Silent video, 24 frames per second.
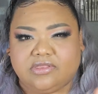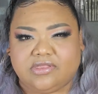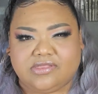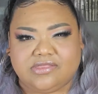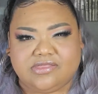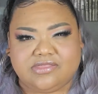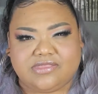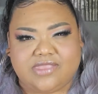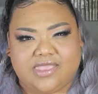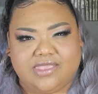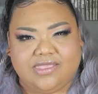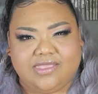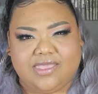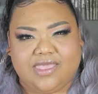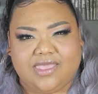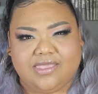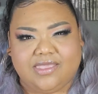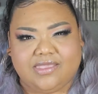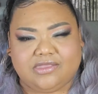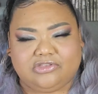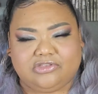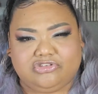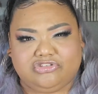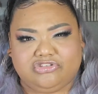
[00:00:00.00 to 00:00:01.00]
steak,
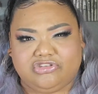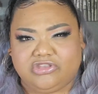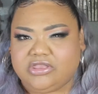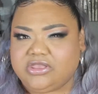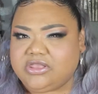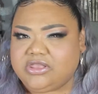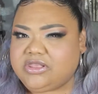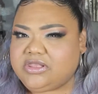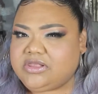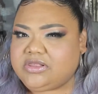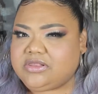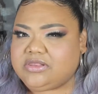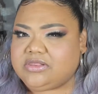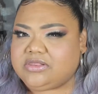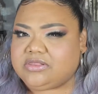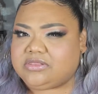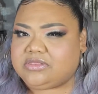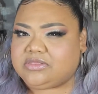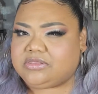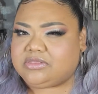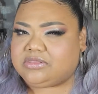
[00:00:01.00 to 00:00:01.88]
egg, and cheese